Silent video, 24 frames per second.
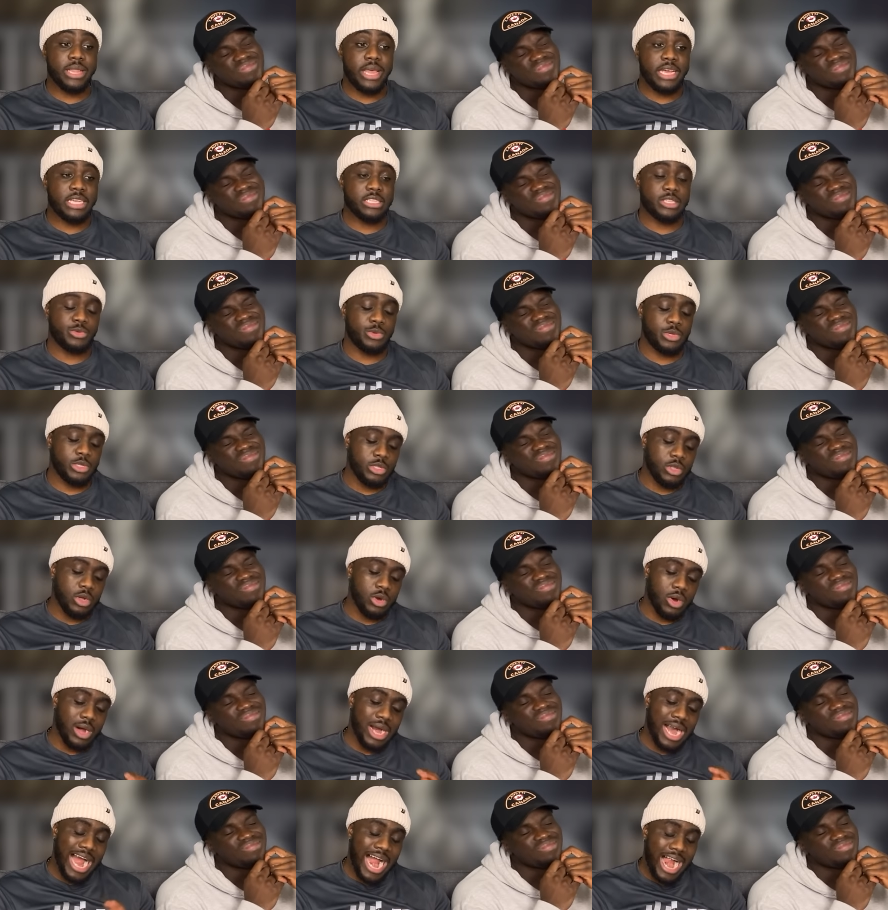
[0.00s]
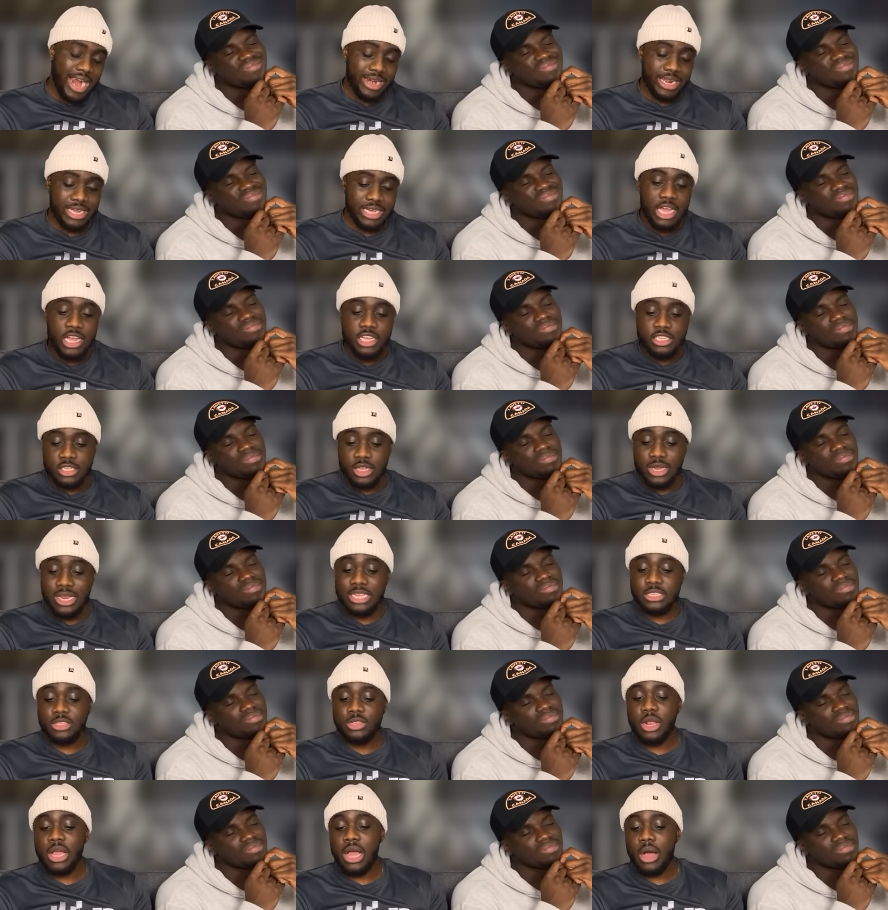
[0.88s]
Speaker 1: next. We know Arya. So
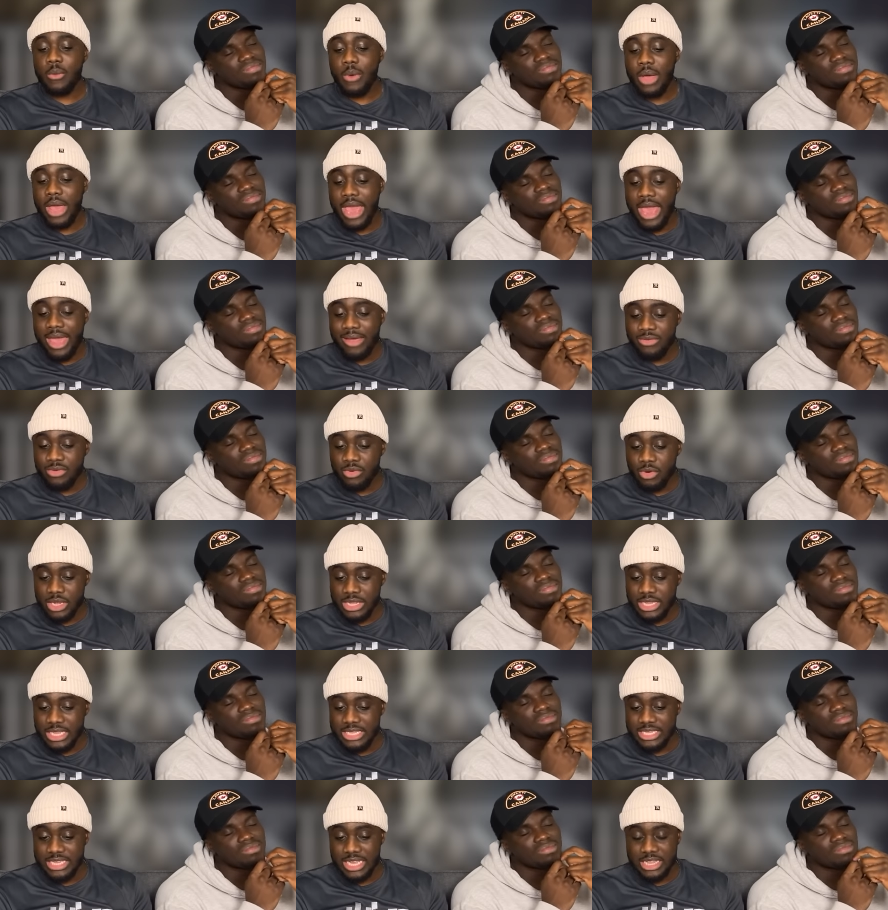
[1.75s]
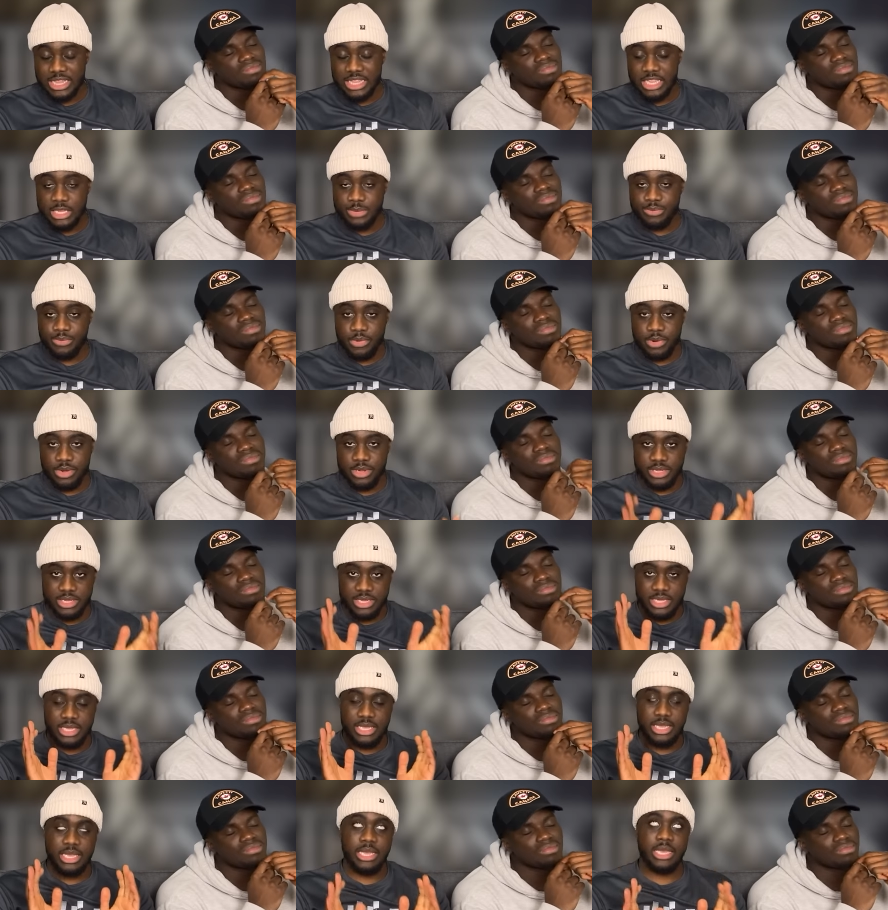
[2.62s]
let's look at where everyone is at this point
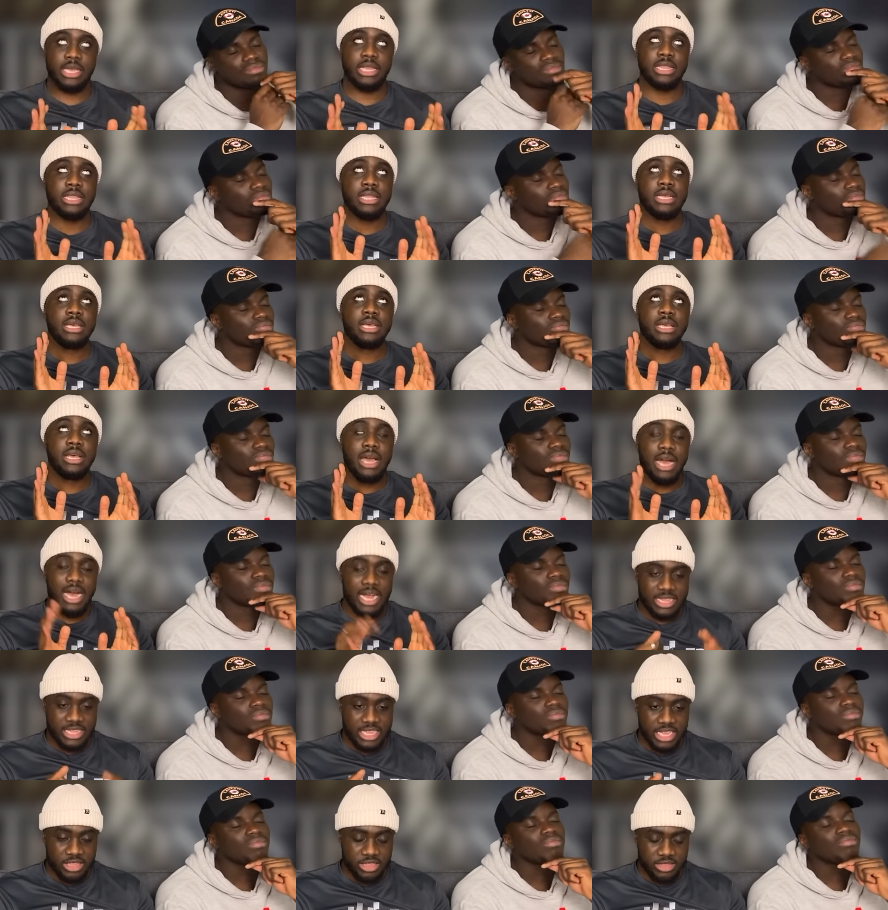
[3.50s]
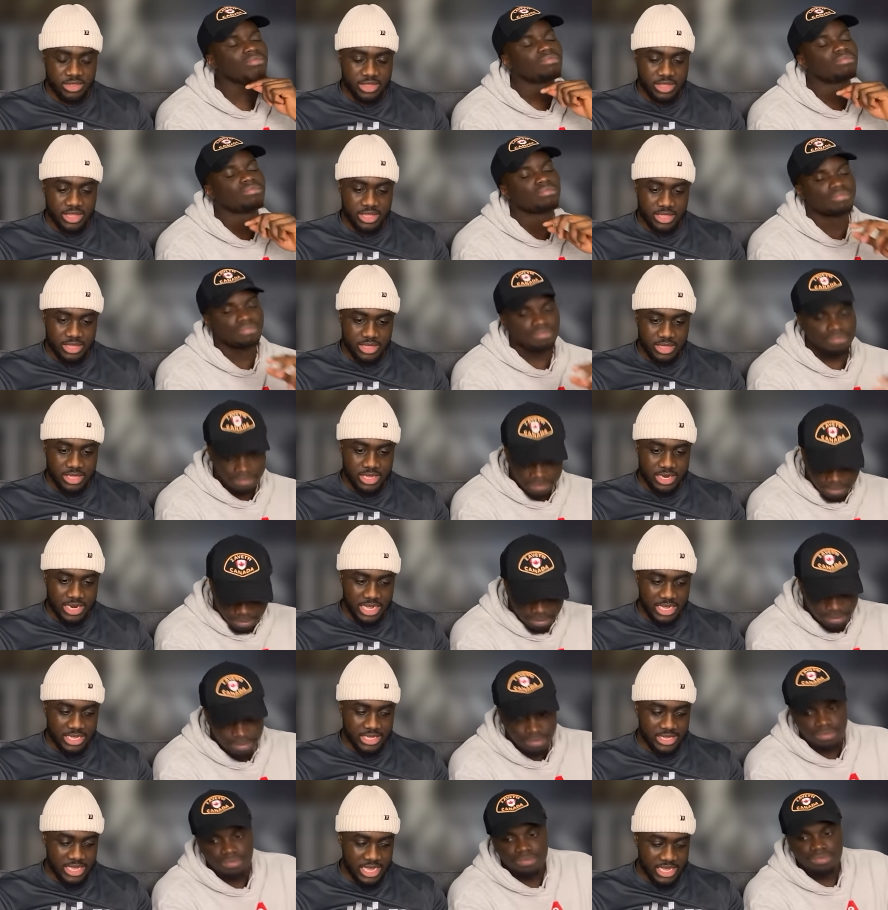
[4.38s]
in at the end of
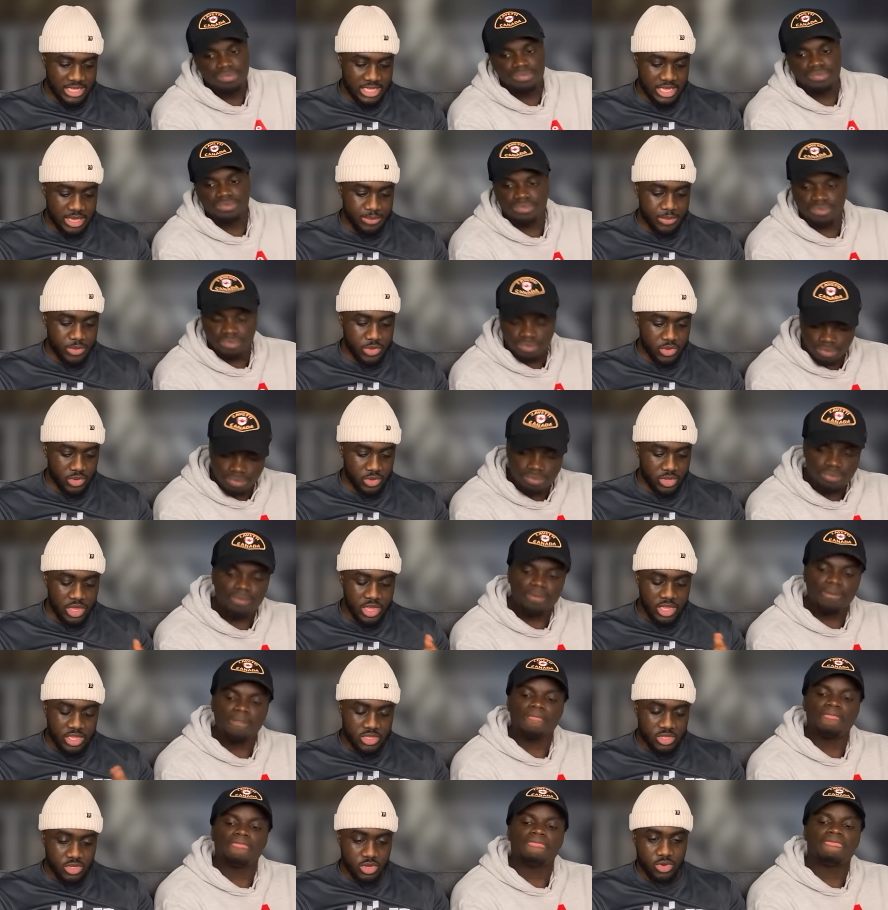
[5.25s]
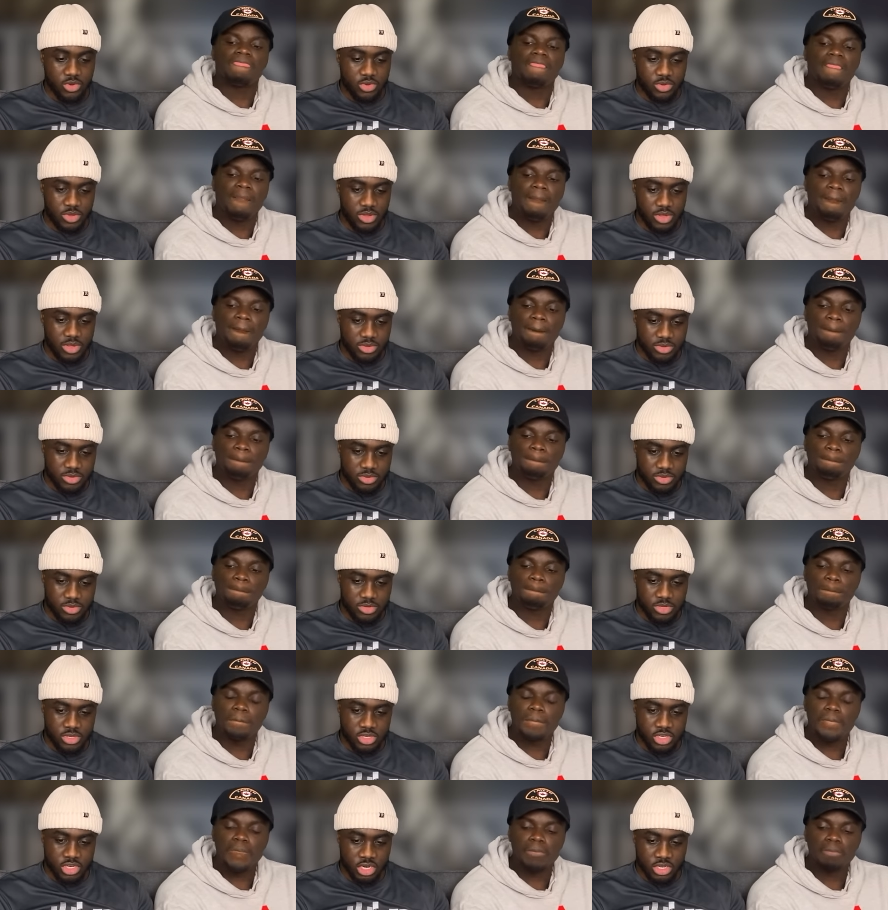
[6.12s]
the ninth episode. So
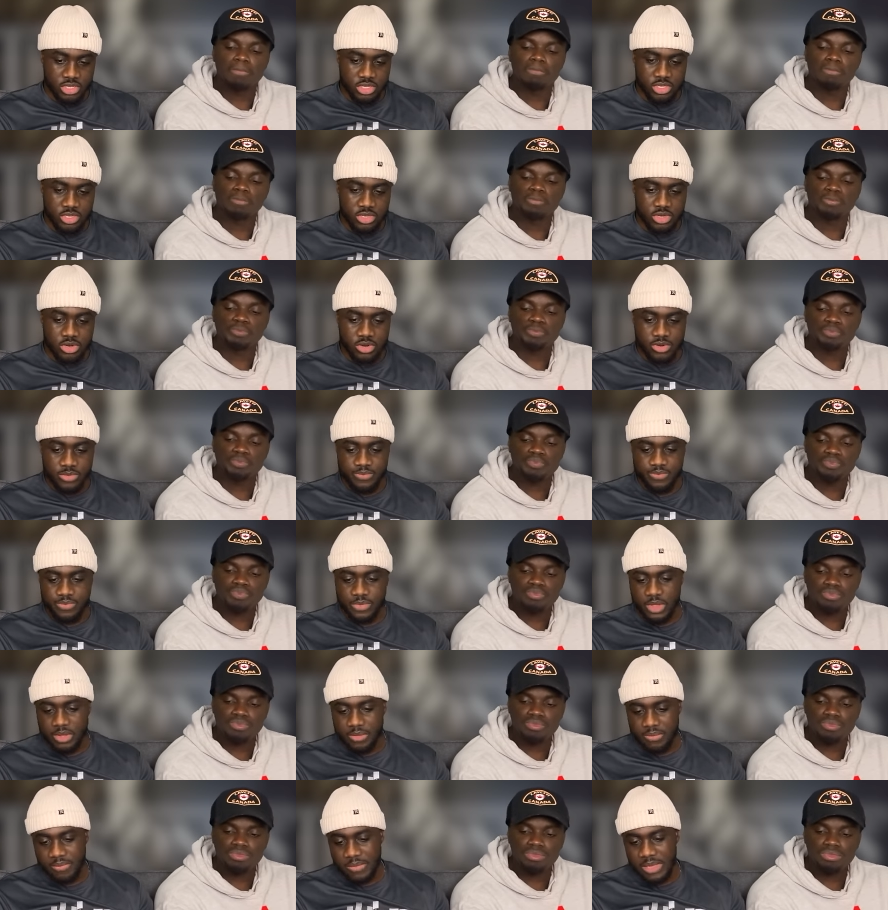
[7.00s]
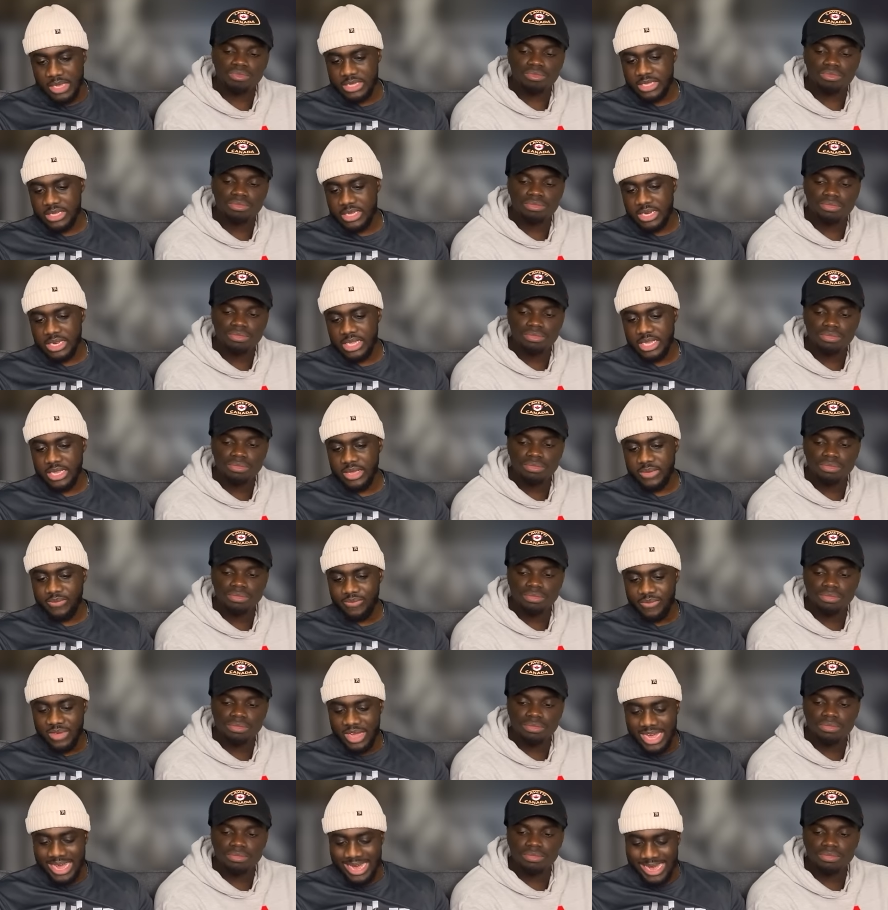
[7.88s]
Jon Snow basically
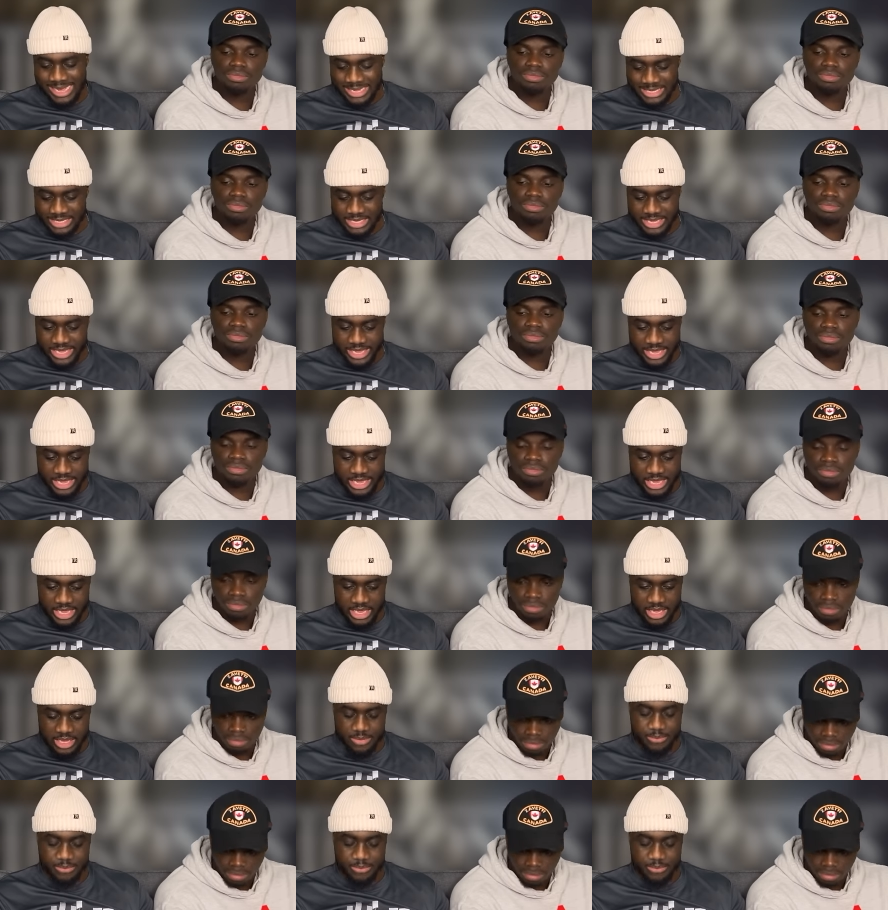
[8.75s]
has a